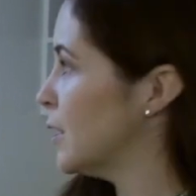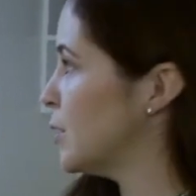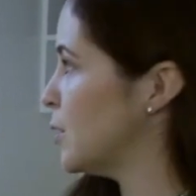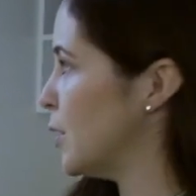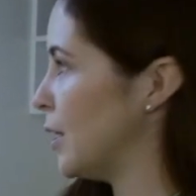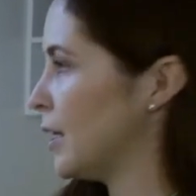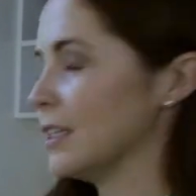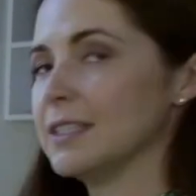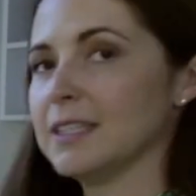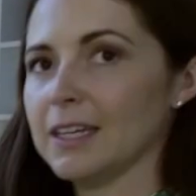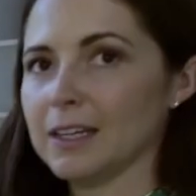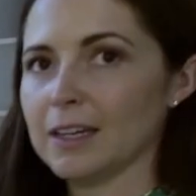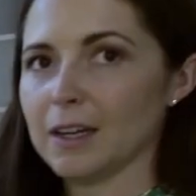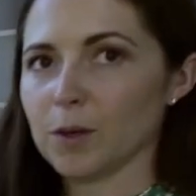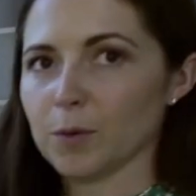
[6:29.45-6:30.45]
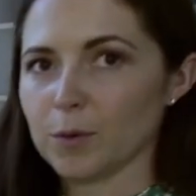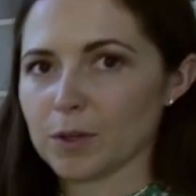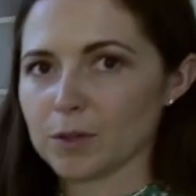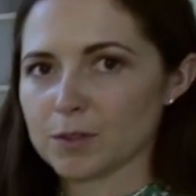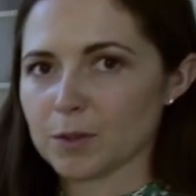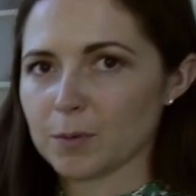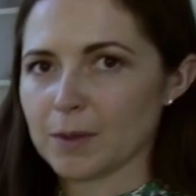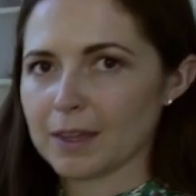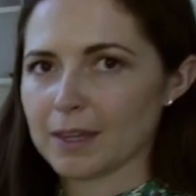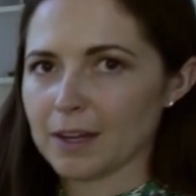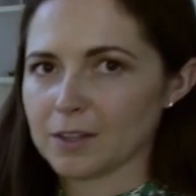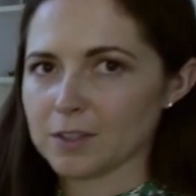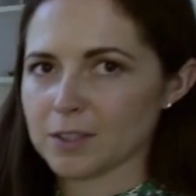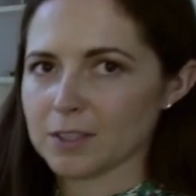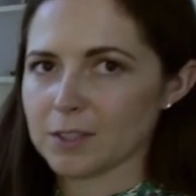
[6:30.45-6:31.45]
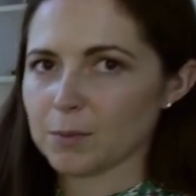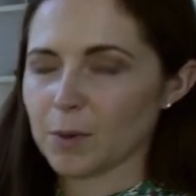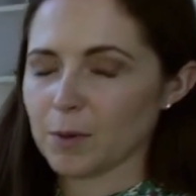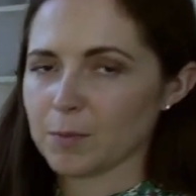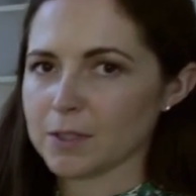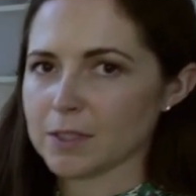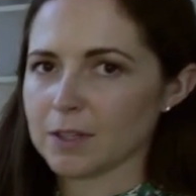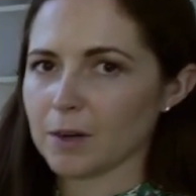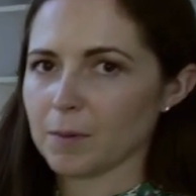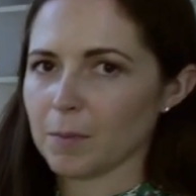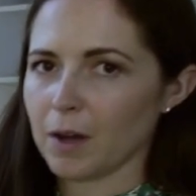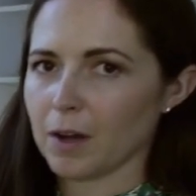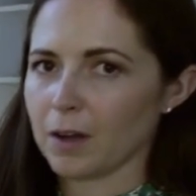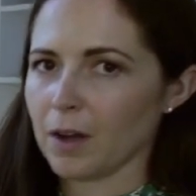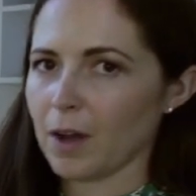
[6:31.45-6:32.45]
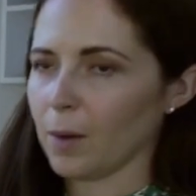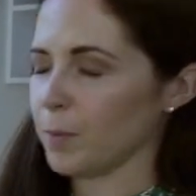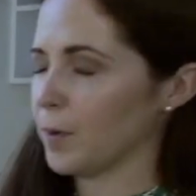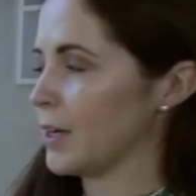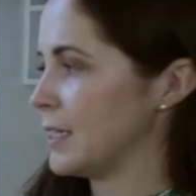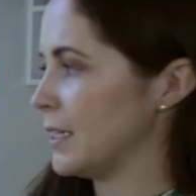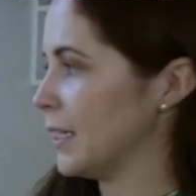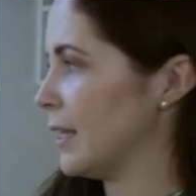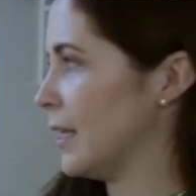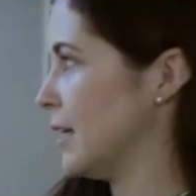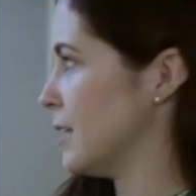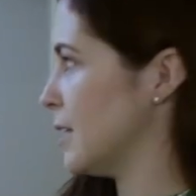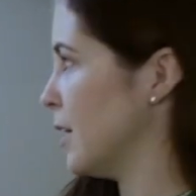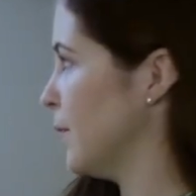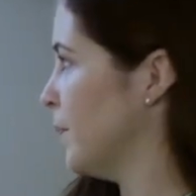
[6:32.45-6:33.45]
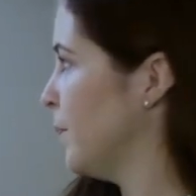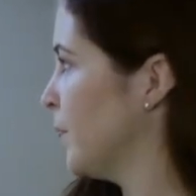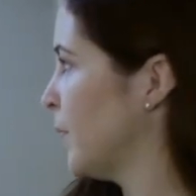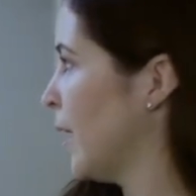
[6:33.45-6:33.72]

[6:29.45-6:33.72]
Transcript: So you can see in here, we're going to go in there in just a moment, our mock operating theatre.